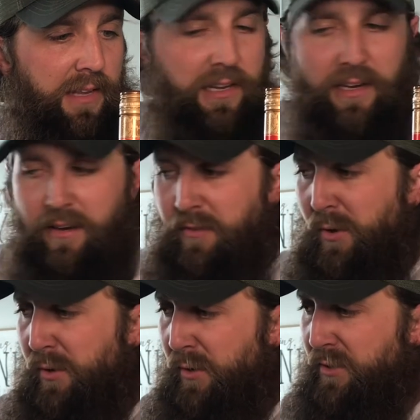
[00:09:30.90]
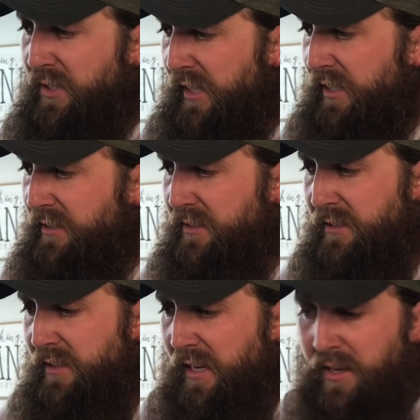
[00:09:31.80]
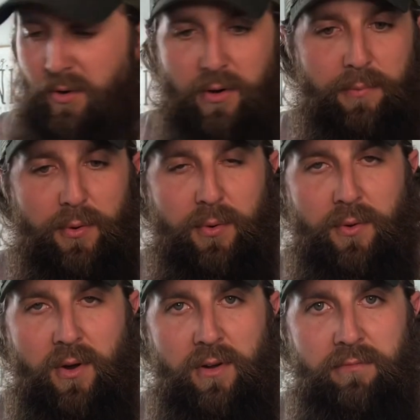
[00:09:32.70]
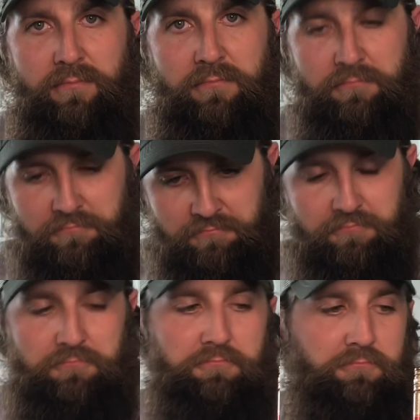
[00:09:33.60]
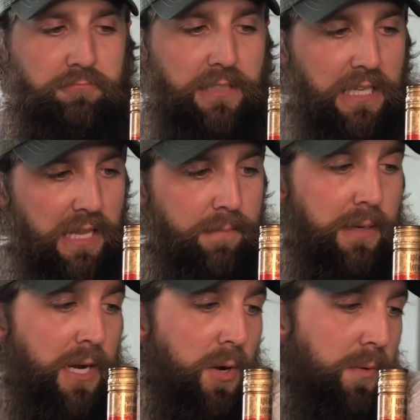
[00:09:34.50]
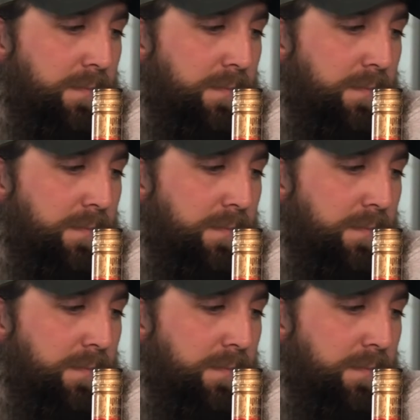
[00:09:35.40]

If you use these and know what I'm doing wrong, let me know.